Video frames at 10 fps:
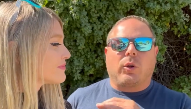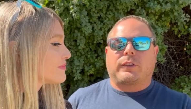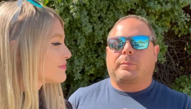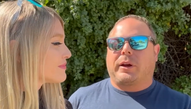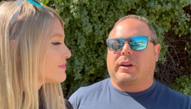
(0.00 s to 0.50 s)

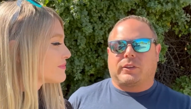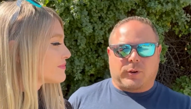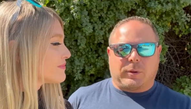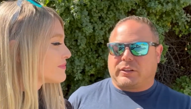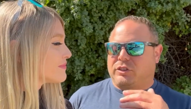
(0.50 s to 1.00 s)
Speaker 1: experience from,
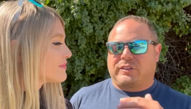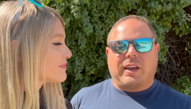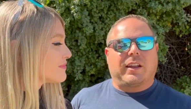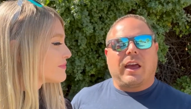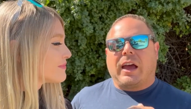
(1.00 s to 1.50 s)
like she
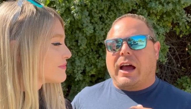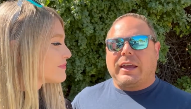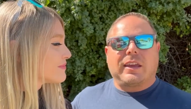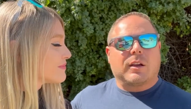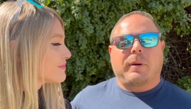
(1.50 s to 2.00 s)
said,
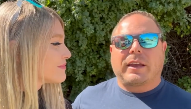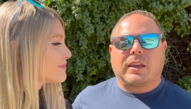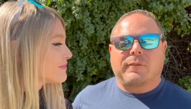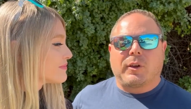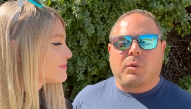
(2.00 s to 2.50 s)
hiking and biking
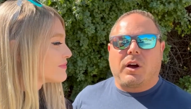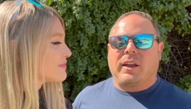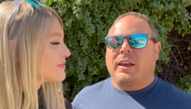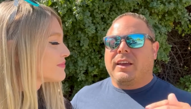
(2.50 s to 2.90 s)
if you want,